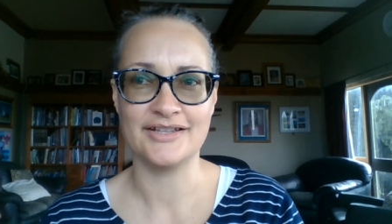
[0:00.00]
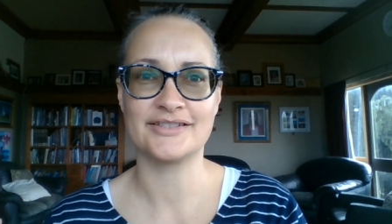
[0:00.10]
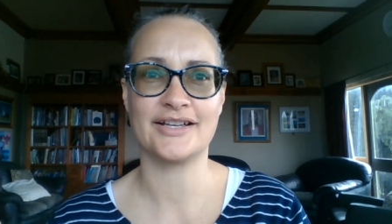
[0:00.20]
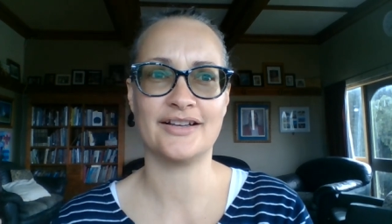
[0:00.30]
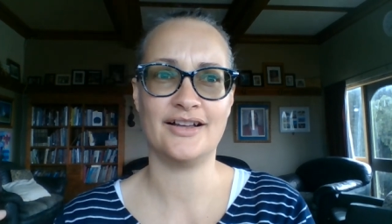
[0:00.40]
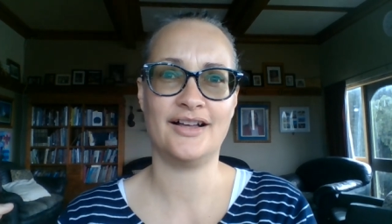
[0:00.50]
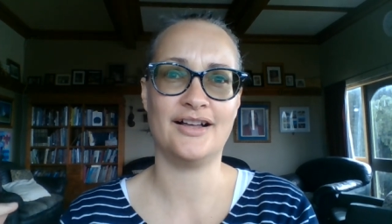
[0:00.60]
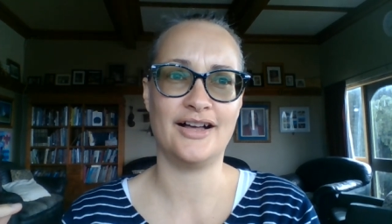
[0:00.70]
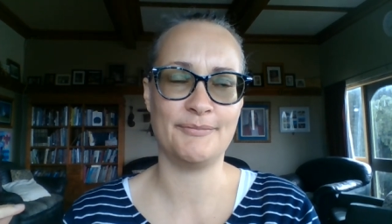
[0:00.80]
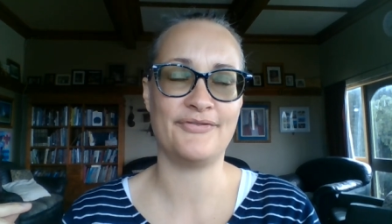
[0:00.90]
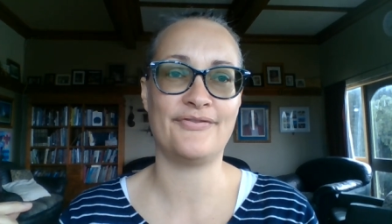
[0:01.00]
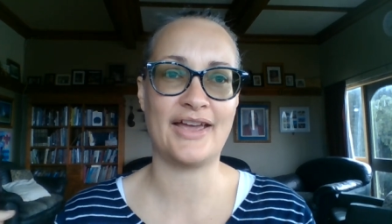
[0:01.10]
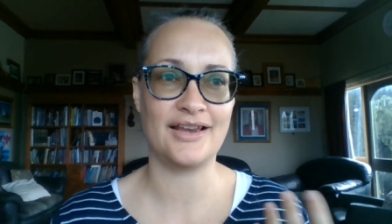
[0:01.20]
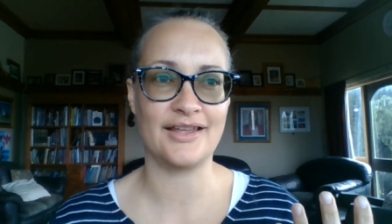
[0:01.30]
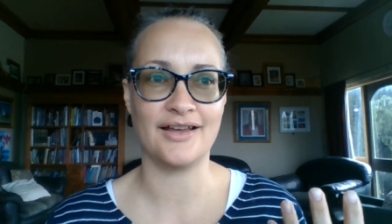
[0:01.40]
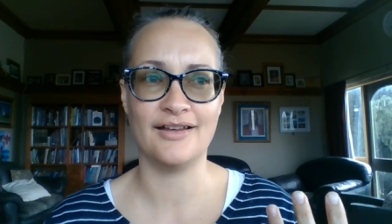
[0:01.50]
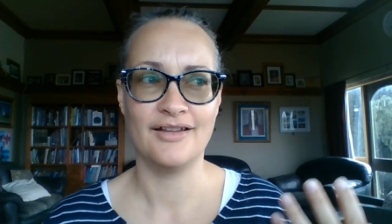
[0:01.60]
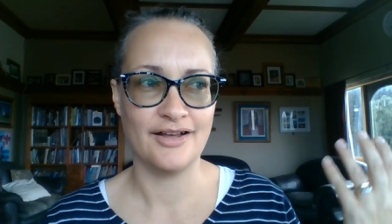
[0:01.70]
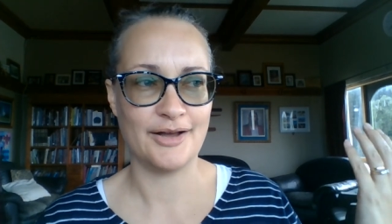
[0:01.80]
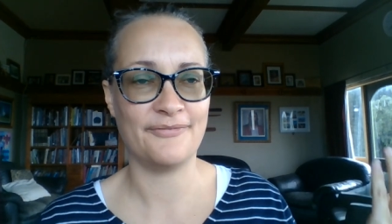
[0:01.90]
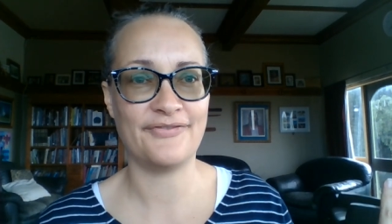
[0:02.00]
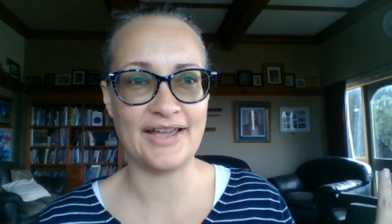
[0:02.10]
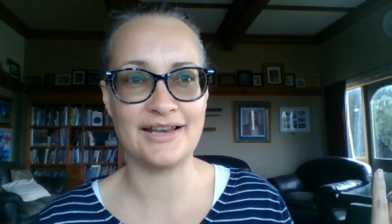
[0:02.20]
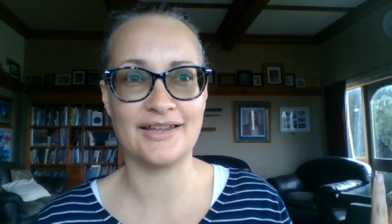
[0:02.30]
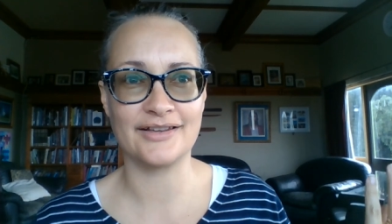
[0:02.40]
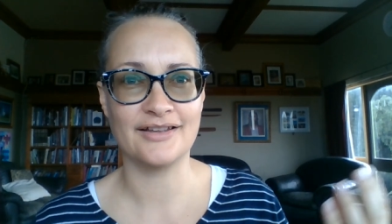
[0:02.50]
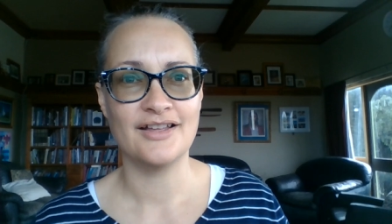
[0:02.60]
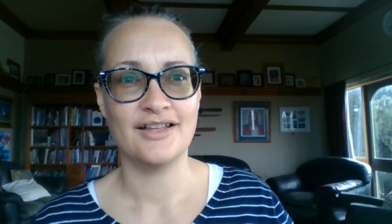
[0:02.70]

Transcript: It's like, oh, I'm failure. I'm failing.